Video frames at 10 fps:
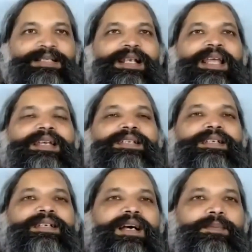
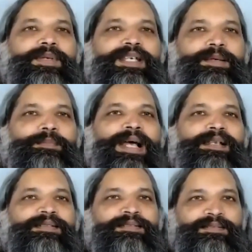clarity, harmony,
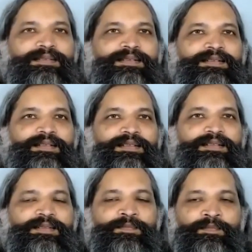balance,
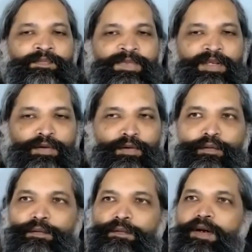
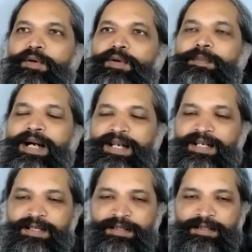followed
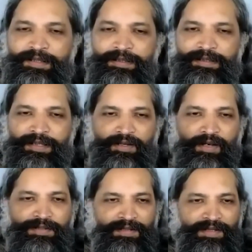by the
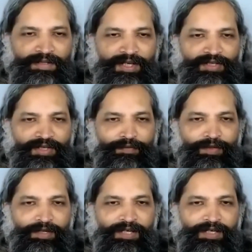concentration of
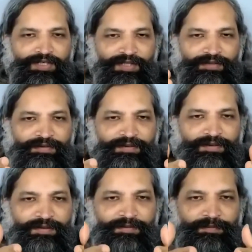your energies
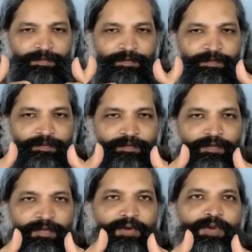
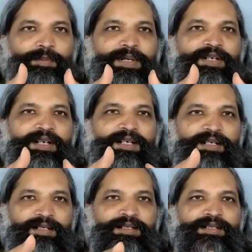to a
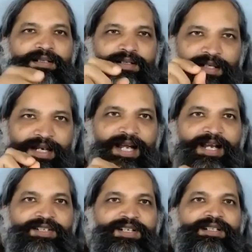particular
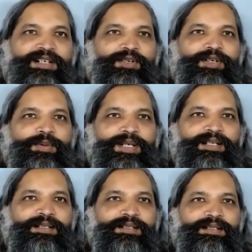action that you're
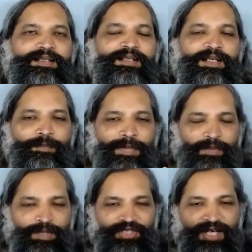doing,
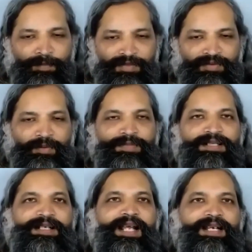but which comes from
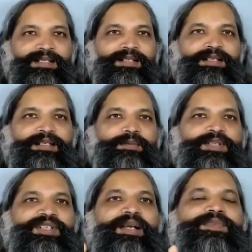this light,
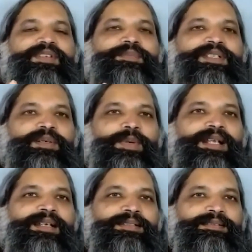which comes from this
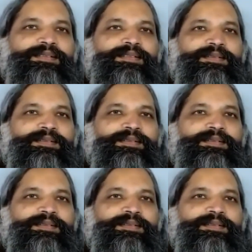awareness.